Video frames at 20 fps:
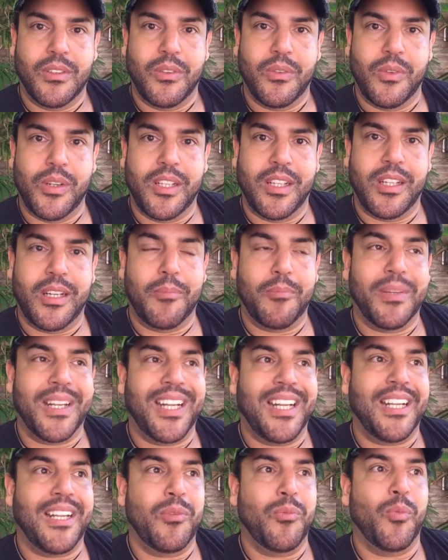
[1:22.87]
We ended up
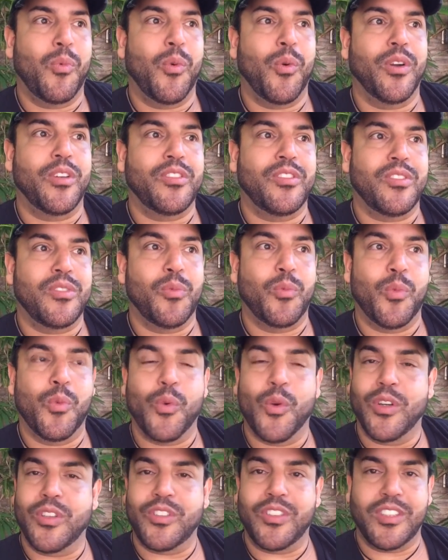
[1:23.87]
getting
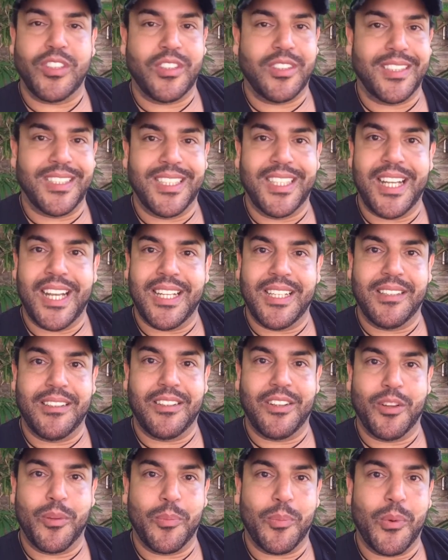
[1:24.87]
worse into debt,
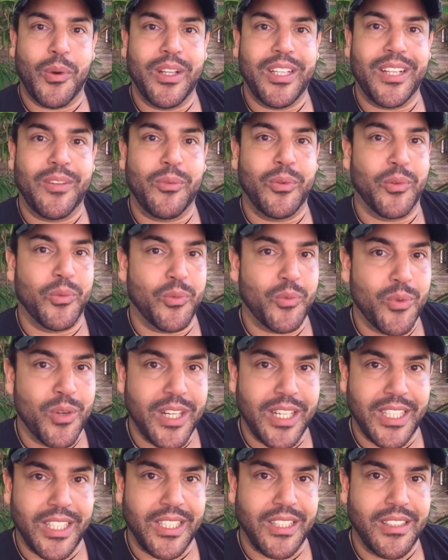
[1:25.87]
to the point that we
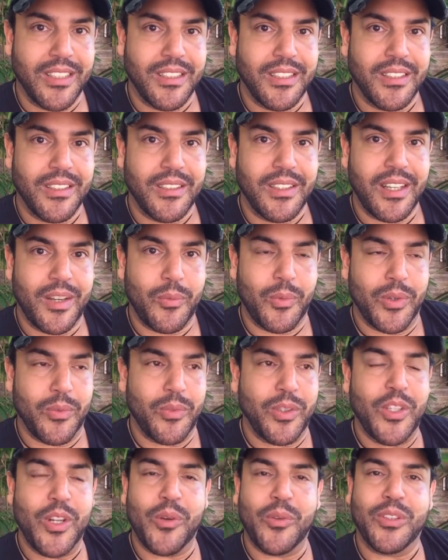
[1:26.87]
really went.
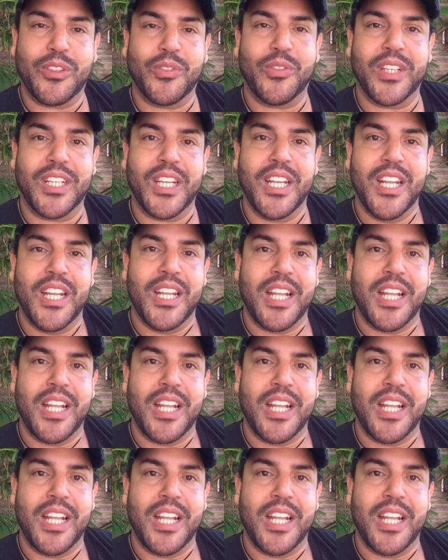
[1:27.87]
You know what's funny?